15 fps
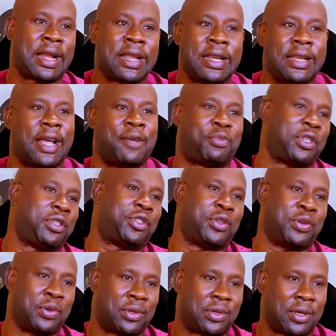and
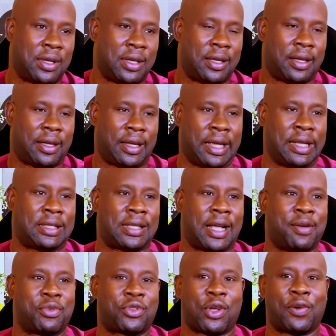ineptitude in
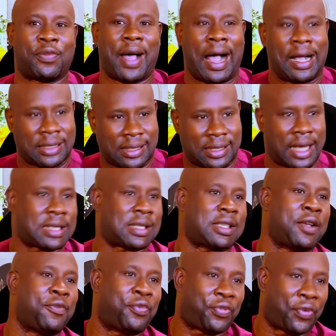terms of
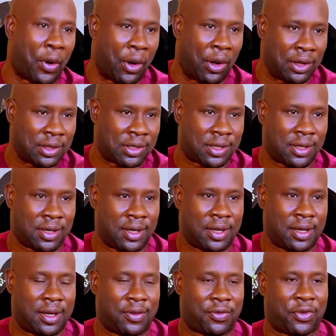assessing funds
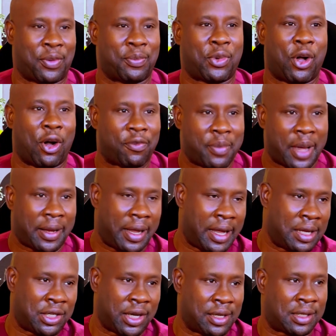from government
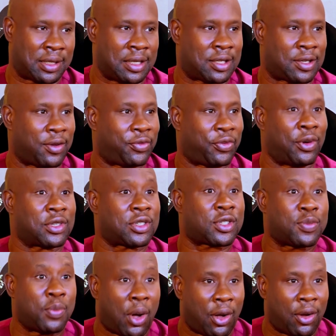agencies for
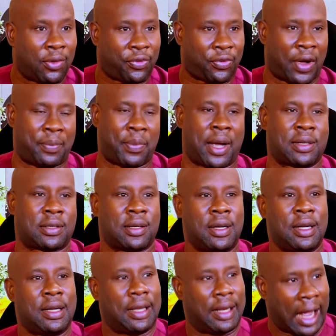small farmers
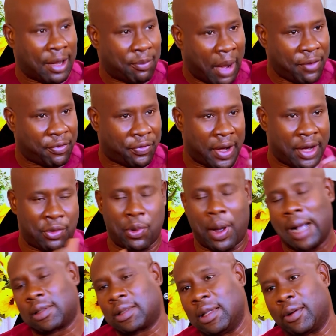like my friend who
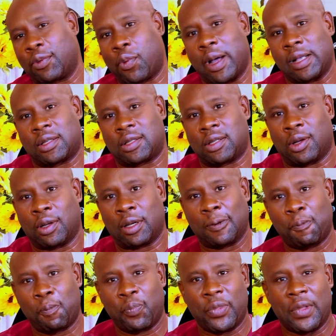asked the question.
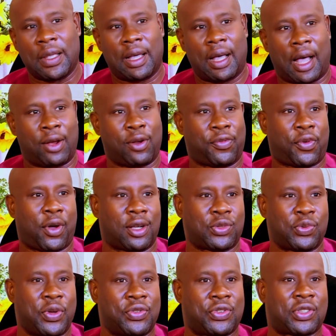And of course,
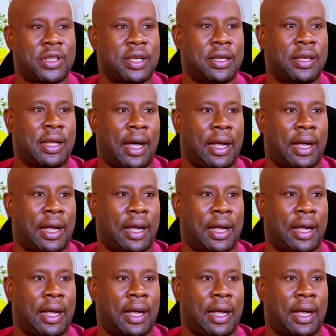we've seen